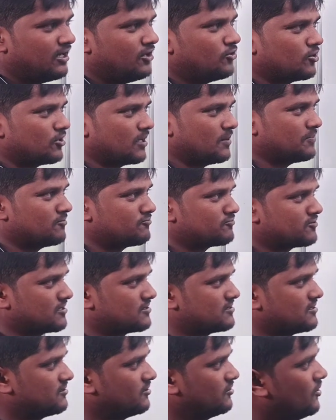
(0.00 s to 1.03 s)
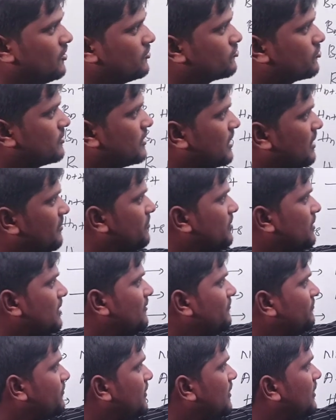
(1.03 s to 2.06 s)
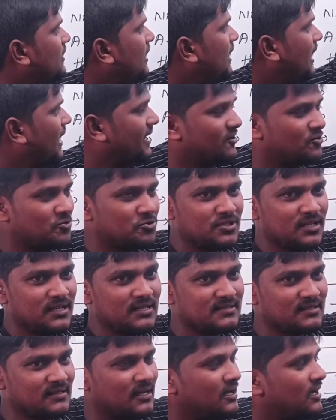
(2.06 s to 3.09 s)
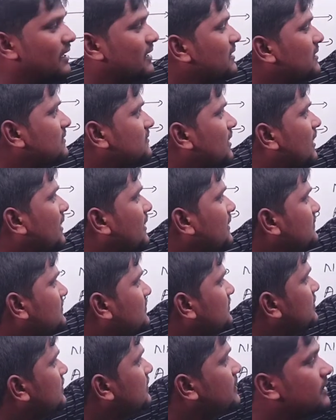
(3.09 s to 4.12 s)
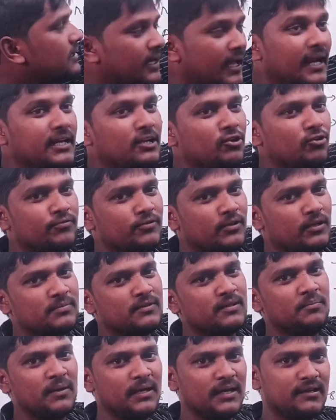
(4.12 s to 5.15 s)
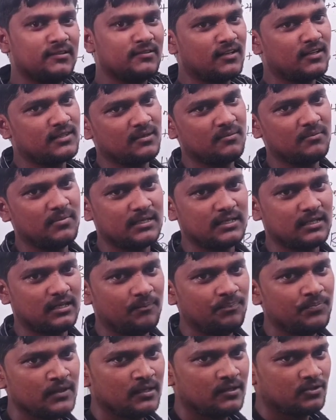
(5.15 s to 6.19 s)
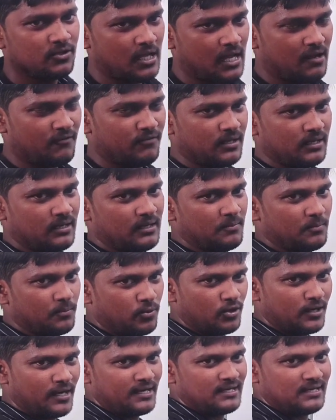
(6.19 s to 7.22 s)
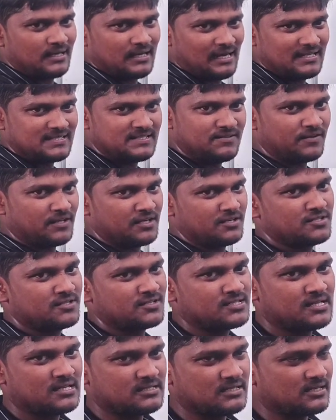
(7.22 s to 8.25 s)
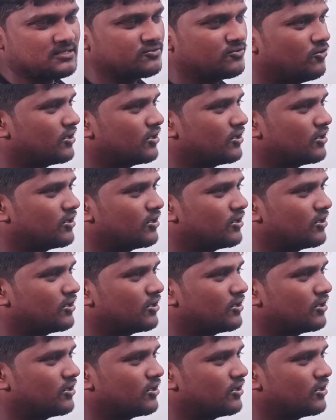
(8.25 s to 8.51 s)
nido type of structures. So the number of hydrogens is in the negative form. Simply it is nothing but our borane classification structures.